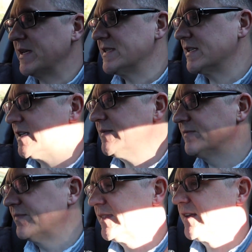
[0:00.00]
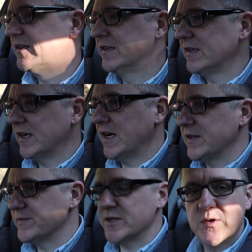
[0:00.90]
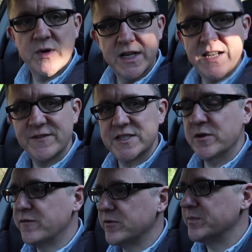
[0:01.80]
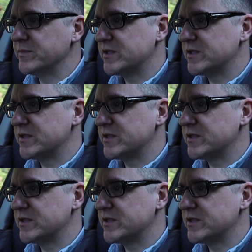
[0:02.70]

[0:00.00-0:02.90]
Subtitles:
basically. So quite clever stuff from